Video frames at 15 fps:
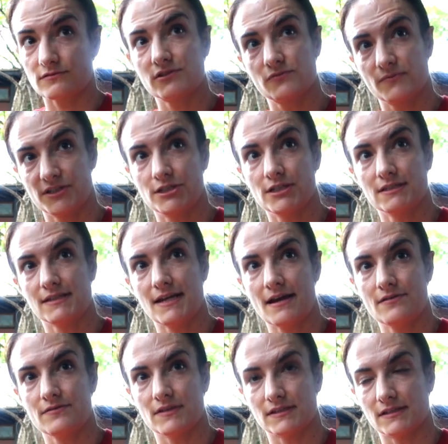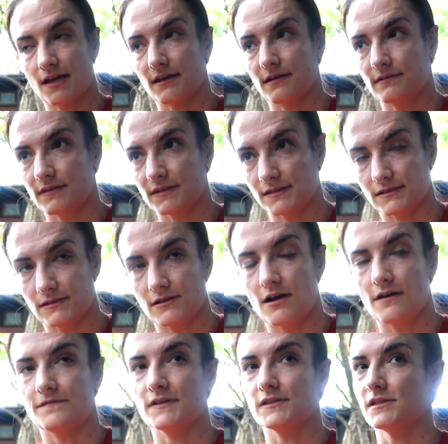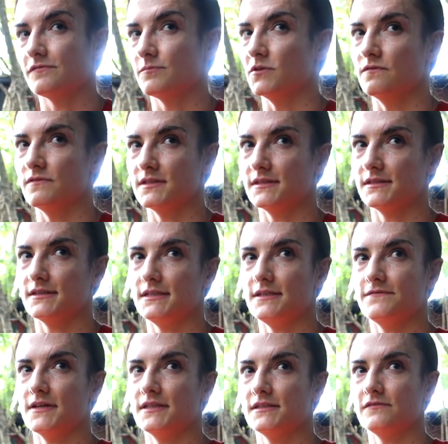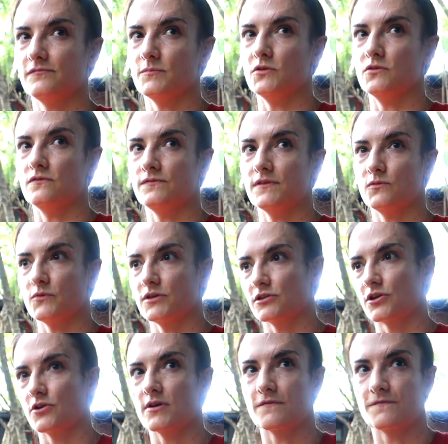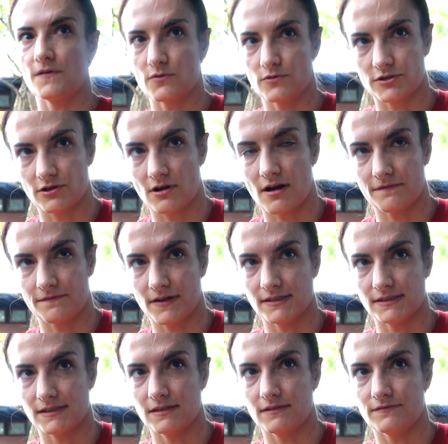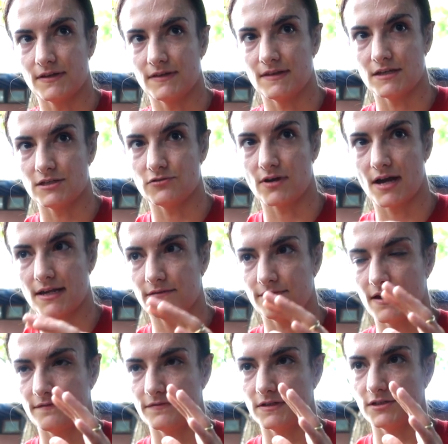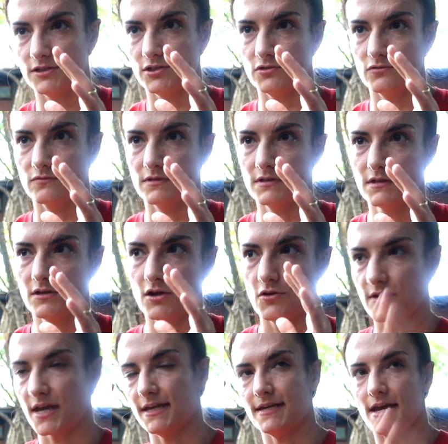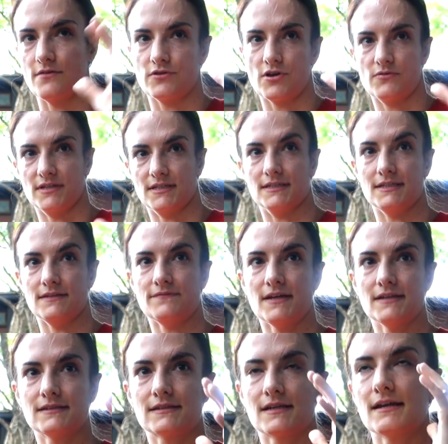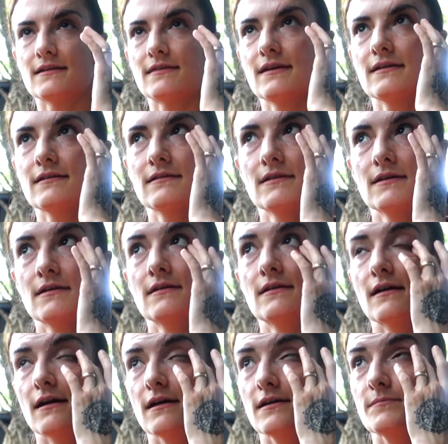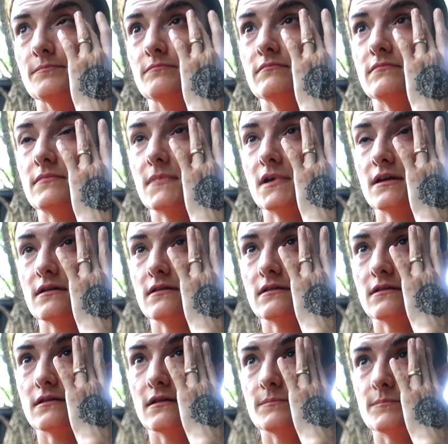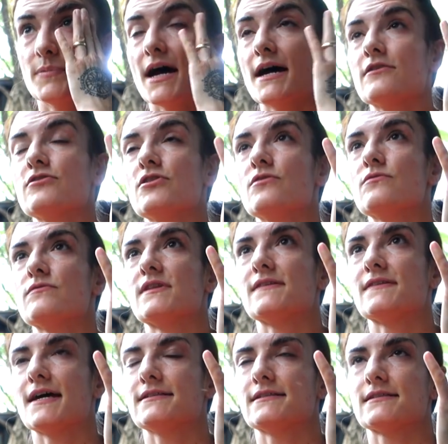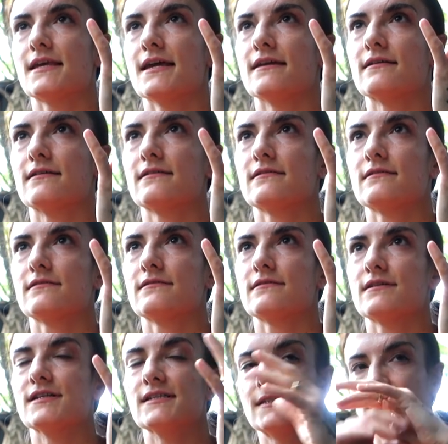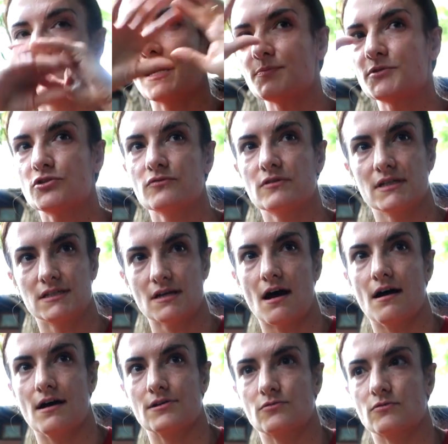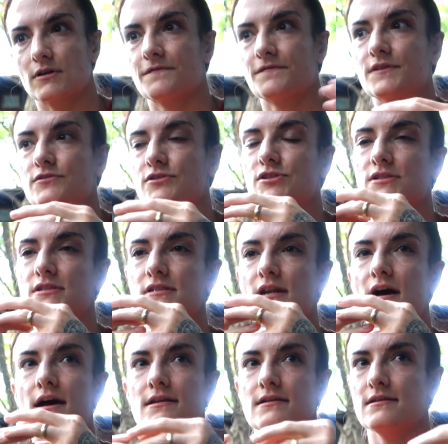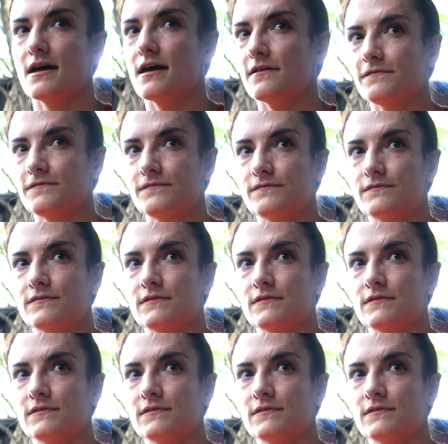switches now that's like this is an offensive move this is a defensive move and when you're going forward you're offensive and then you kind of have to do okay now go into defense kind of thing um, but i don't know that that's like conceptually taught or if there's just not enough